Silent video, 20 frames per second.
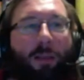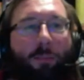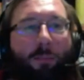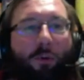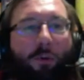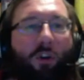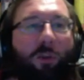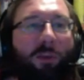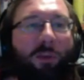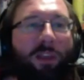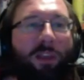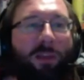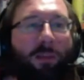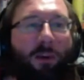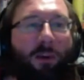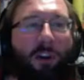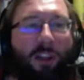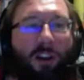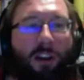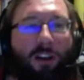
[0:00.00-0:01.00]
Bohemian
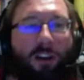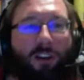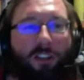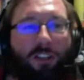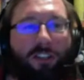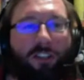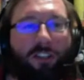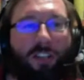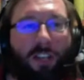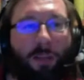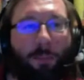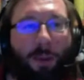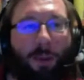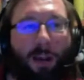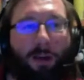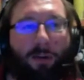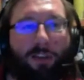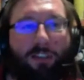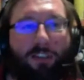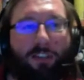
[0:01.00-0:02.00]
American artists in
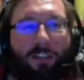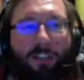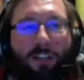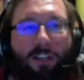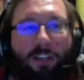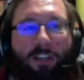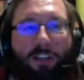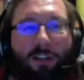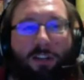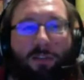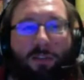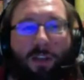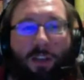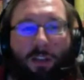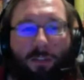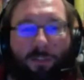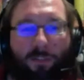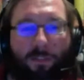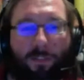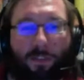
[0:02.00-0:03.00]
Paris in
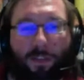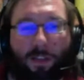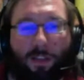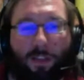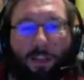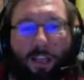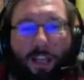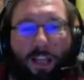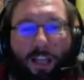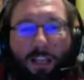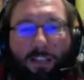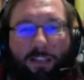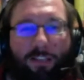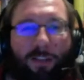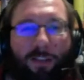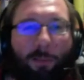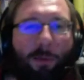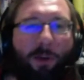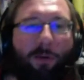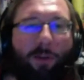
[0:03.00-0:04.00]
1895,
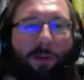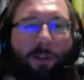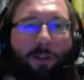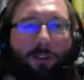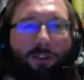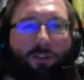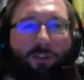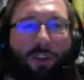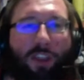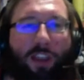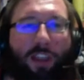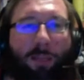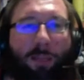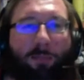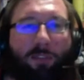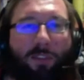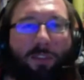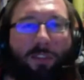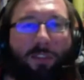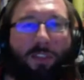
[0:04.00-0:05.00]
stumbling around drinking
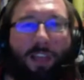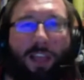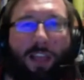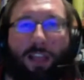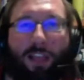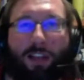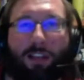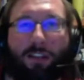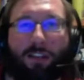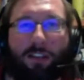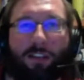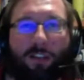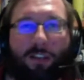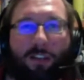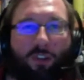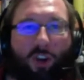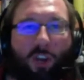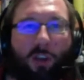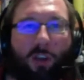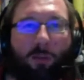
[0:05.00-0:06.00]
absinthe and
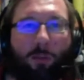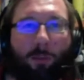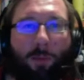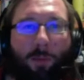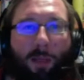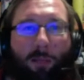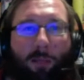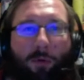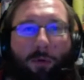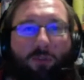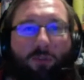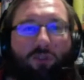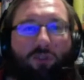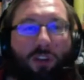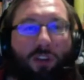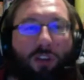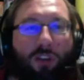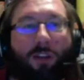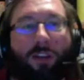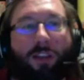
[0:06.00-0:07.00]
talking about bad
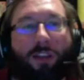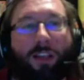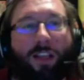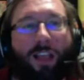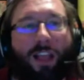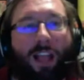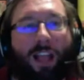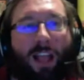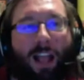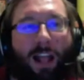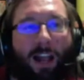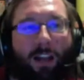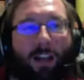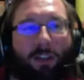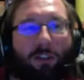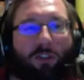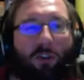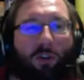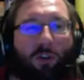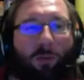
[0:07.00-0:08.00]
poetry, and you
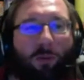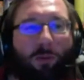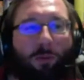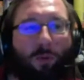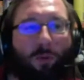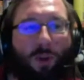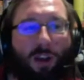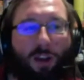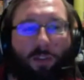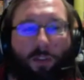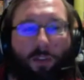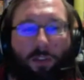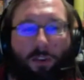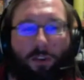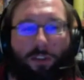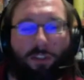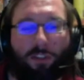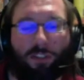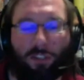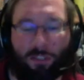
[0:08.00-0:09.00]
slowly become aware that there
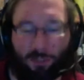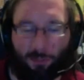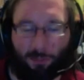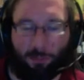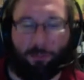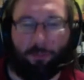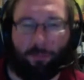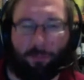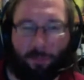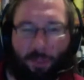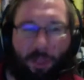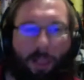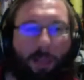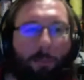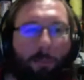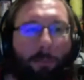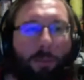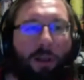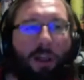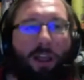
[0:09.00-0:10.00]
is this
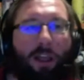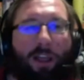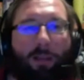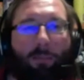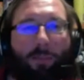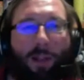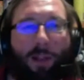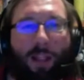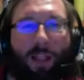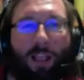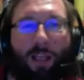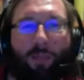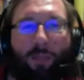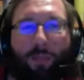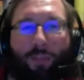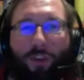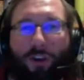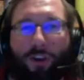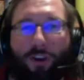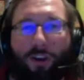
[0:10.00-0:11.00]
malign play out
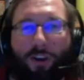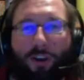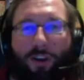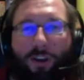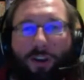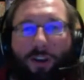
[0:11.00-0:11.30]
there.